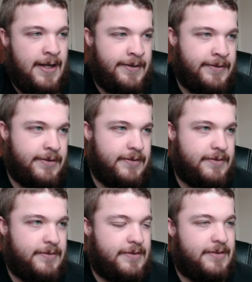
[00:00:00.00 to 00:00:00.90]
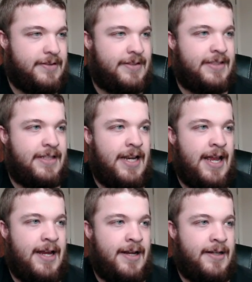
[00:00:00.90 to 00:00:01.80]
and
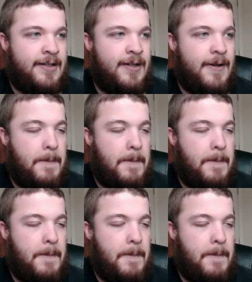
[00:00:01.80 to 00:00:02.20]
snag.